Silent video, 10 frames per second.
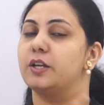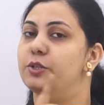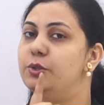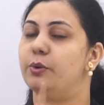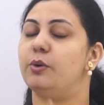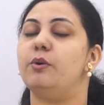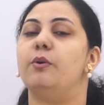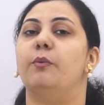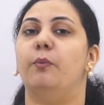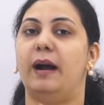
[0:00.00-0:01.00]
So
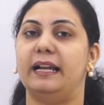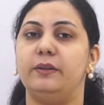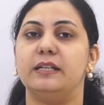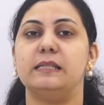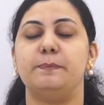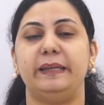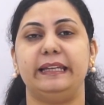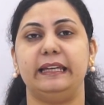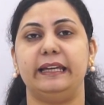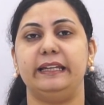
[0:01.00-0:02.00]
while you're
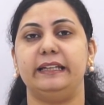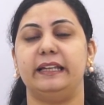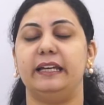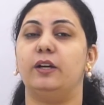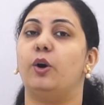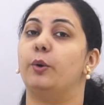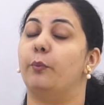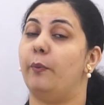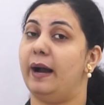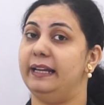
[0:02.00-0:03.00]
speaking anything or
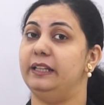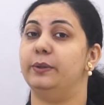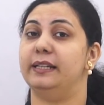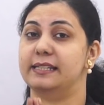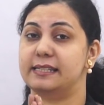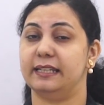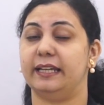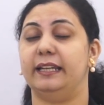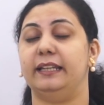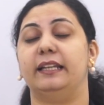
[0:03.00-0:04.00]
while you're listening
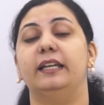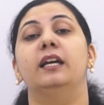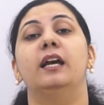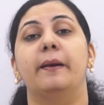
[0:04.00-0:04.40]
anything,